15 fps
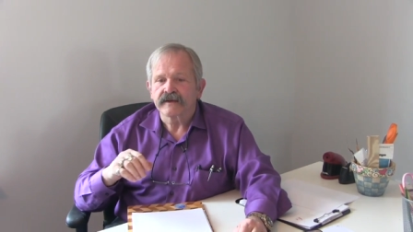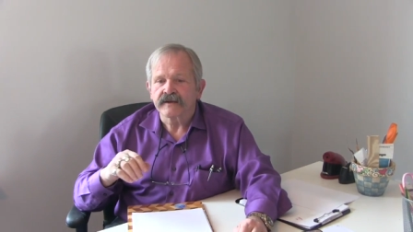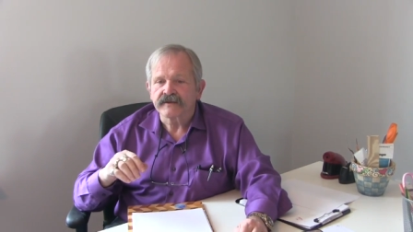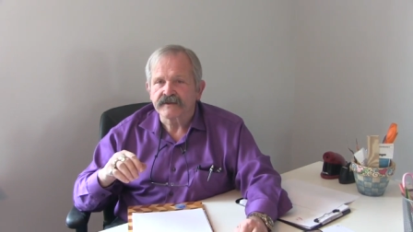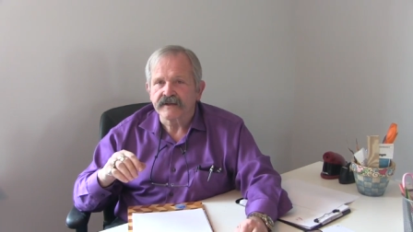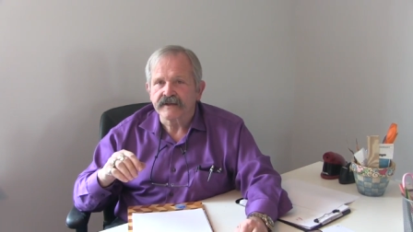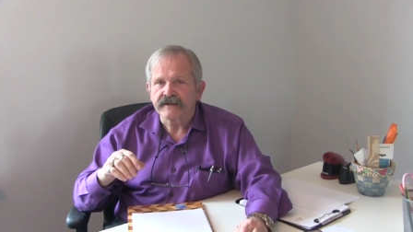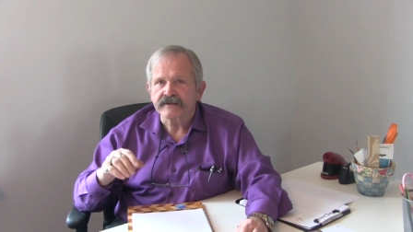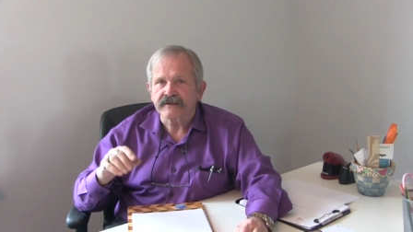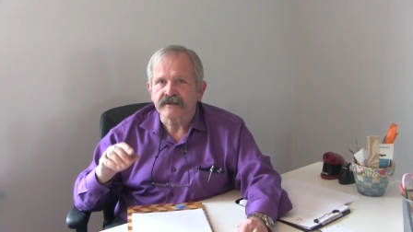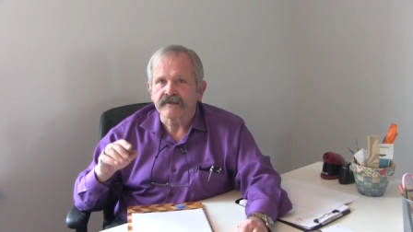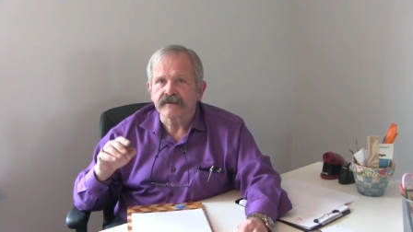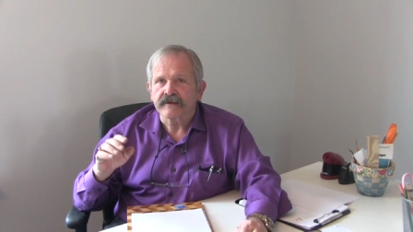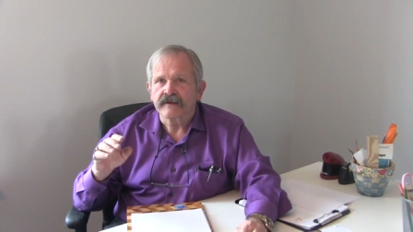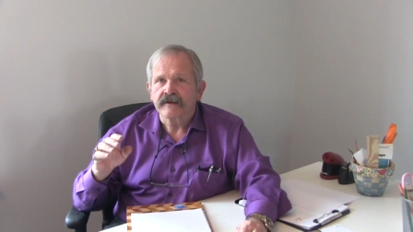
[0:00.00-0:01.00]

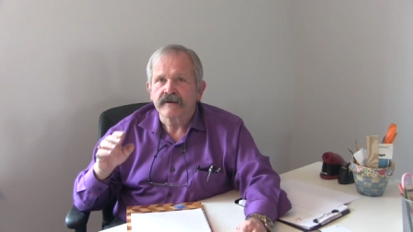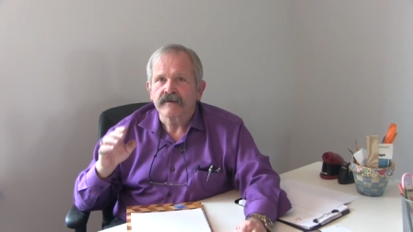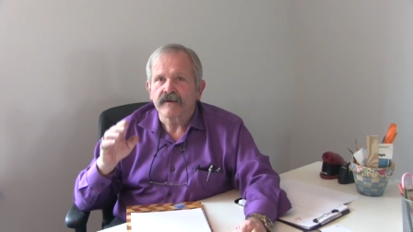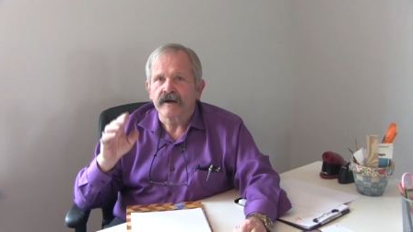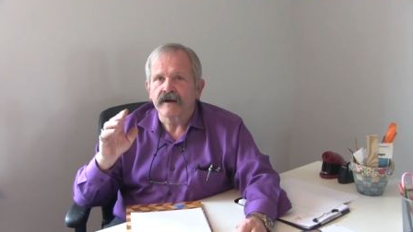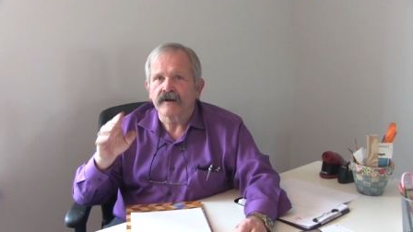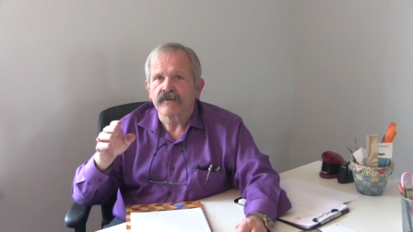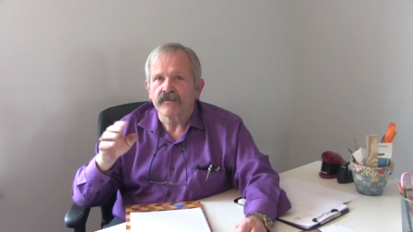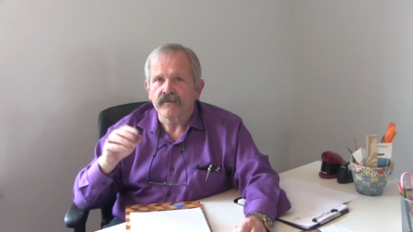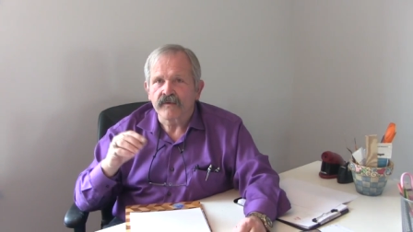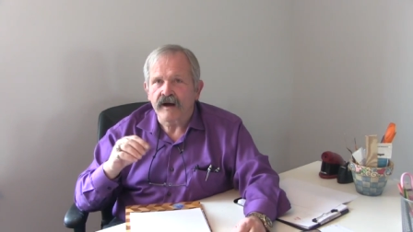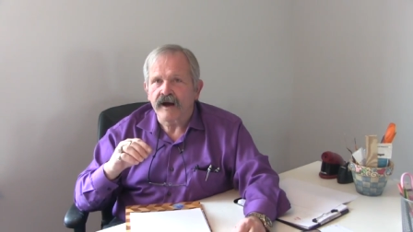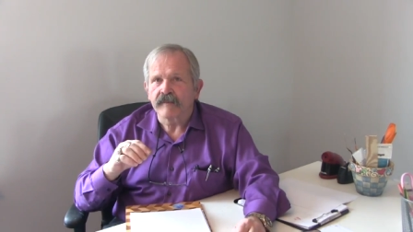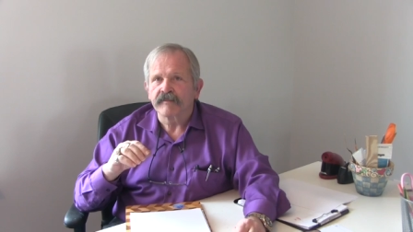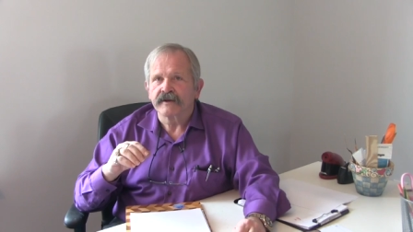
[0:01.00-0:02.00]
assistant,
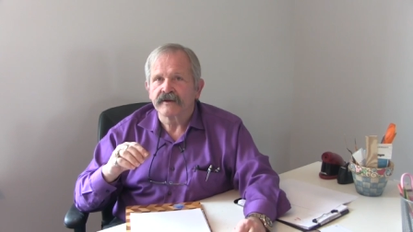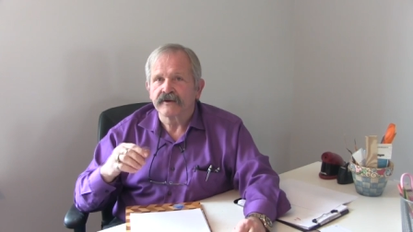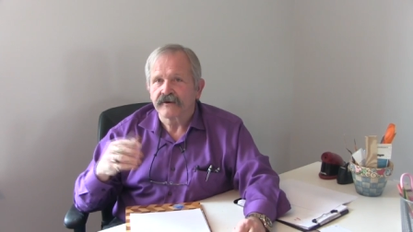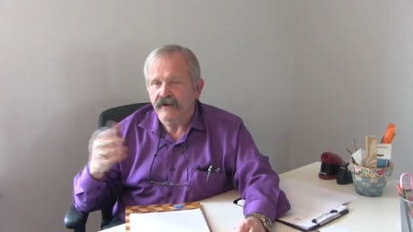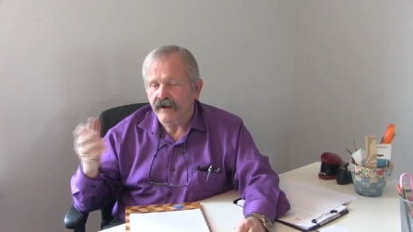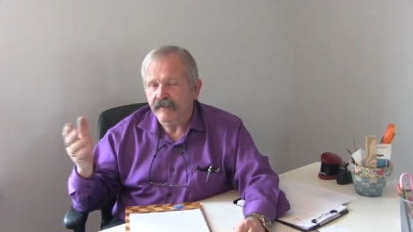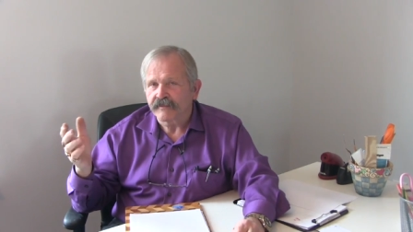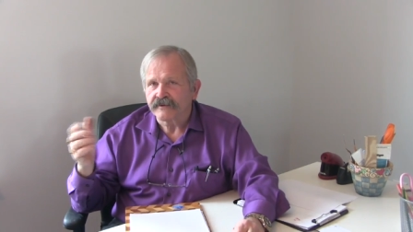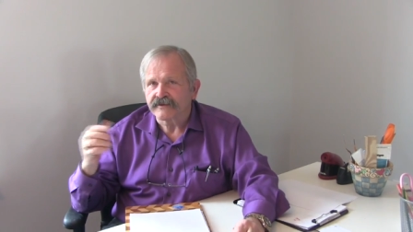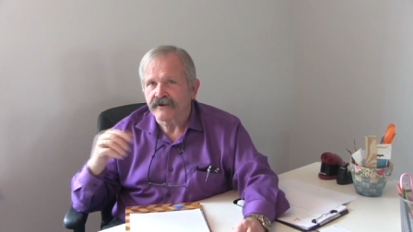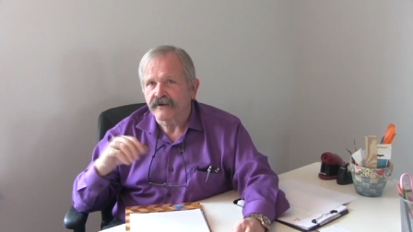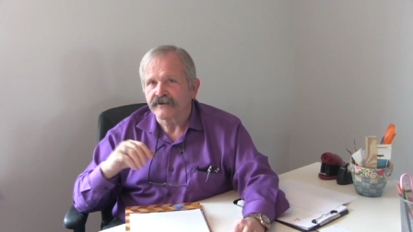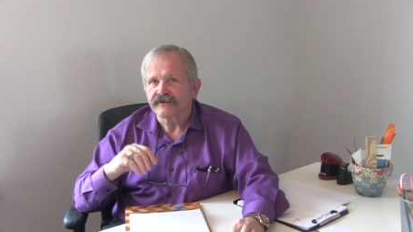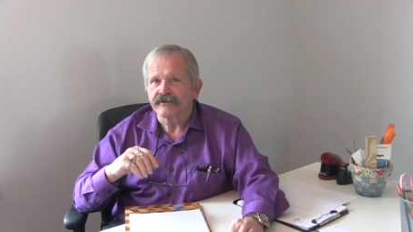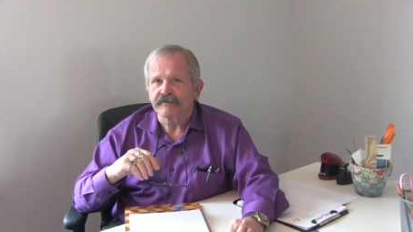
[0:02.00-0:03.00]
Robin, who happens to
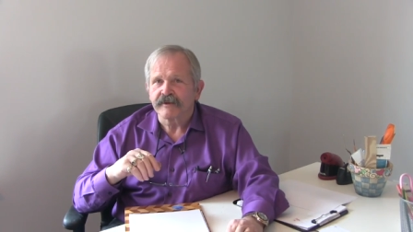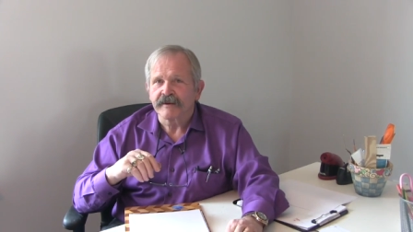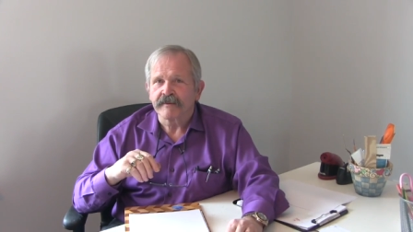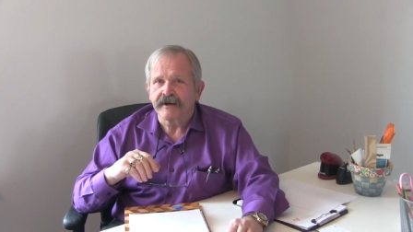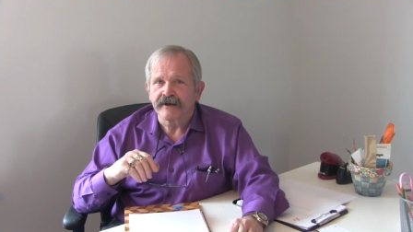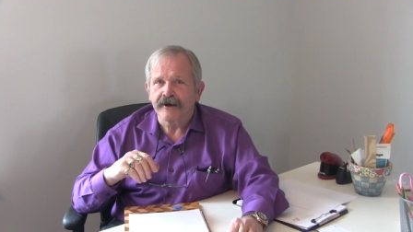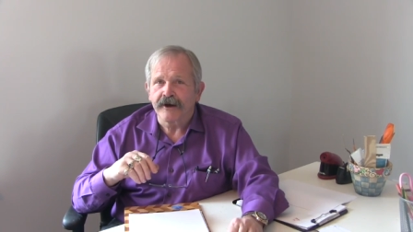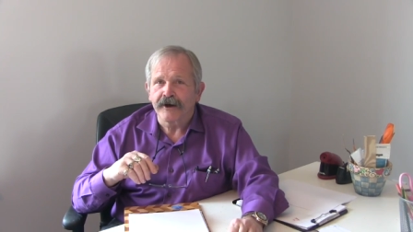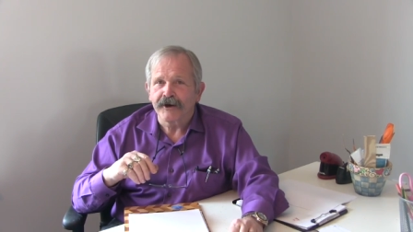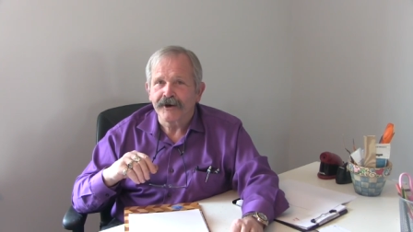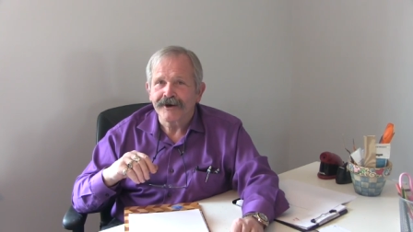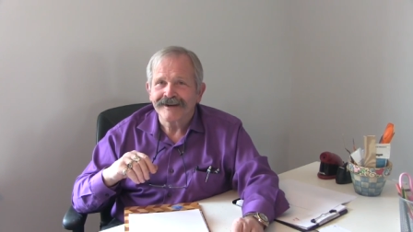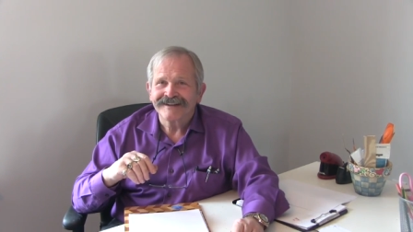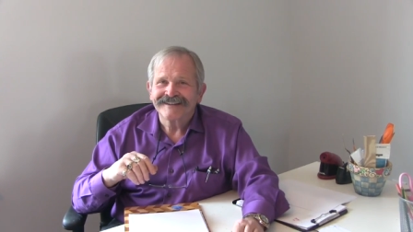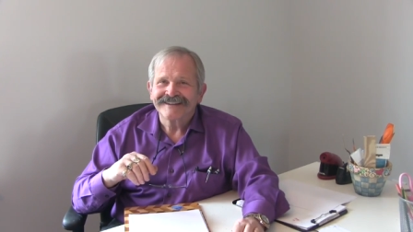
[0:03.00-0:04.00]
also be my daughter,